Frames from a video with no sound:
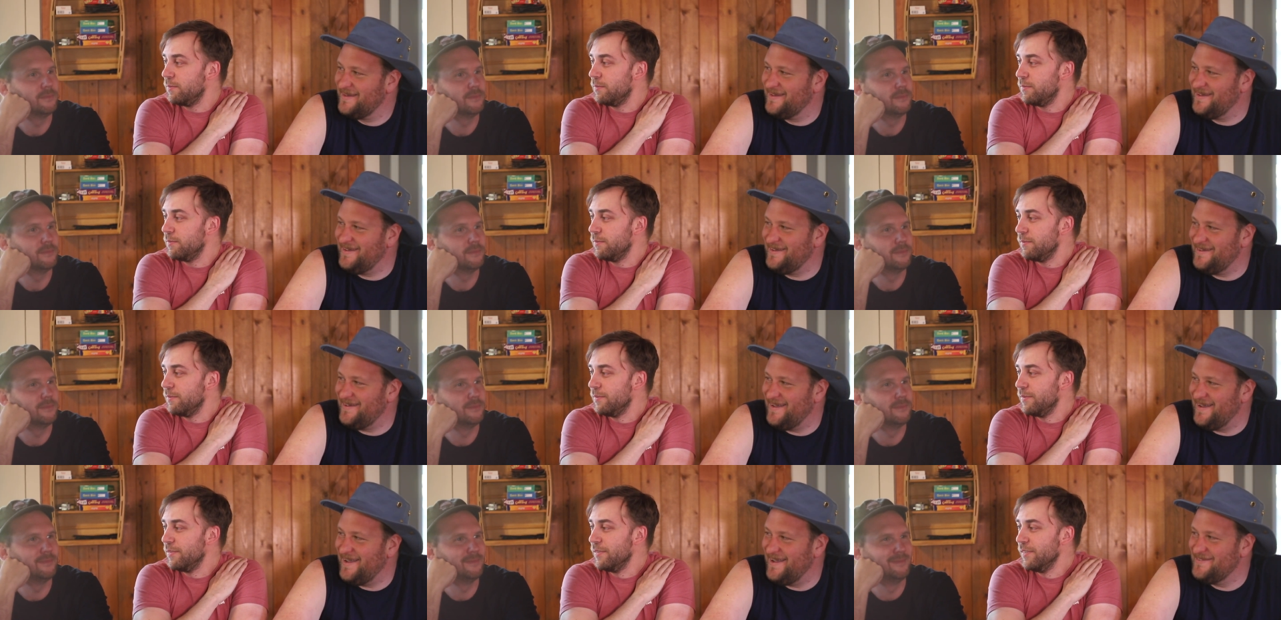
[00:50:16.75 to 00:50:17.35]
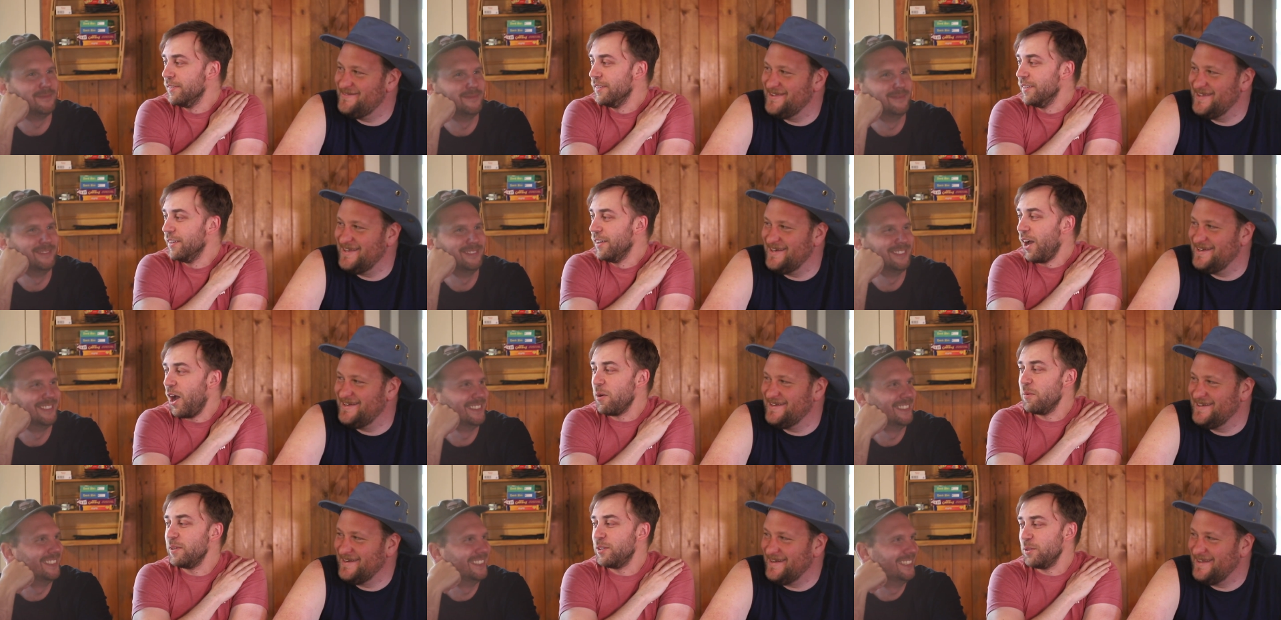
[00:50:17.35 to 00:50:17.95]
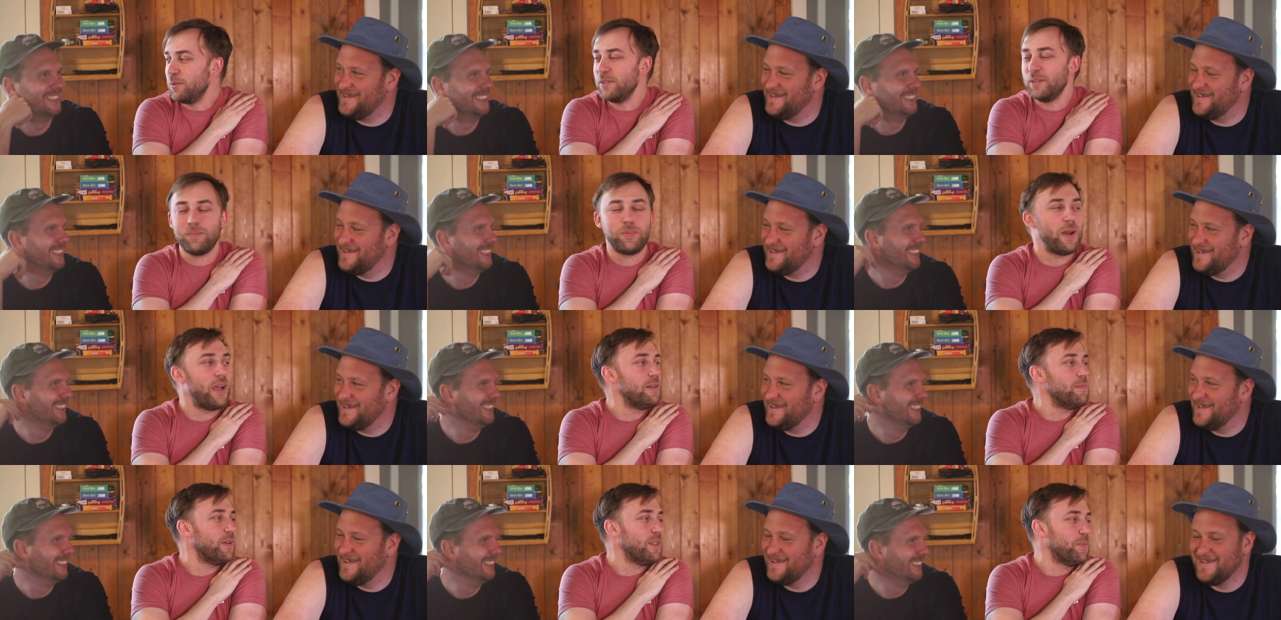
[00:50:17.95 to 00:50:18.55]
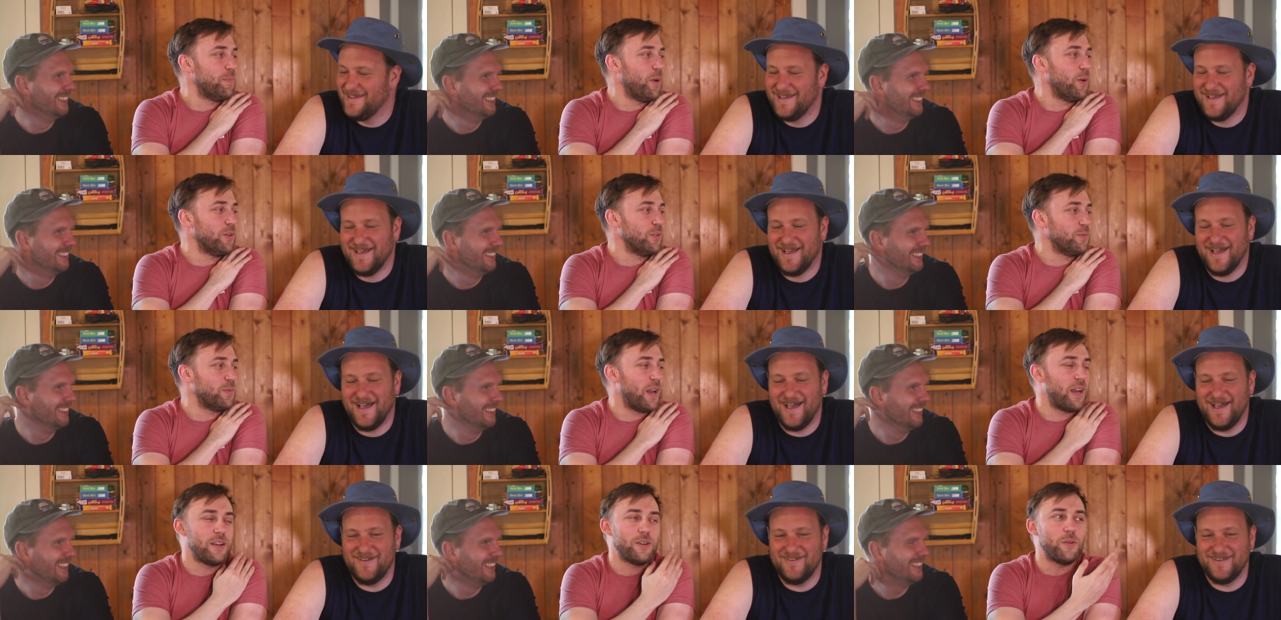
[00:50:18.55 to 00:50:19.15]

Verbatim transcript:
Speaker 1: I mean, are we doing the Pride Month bonus round? I,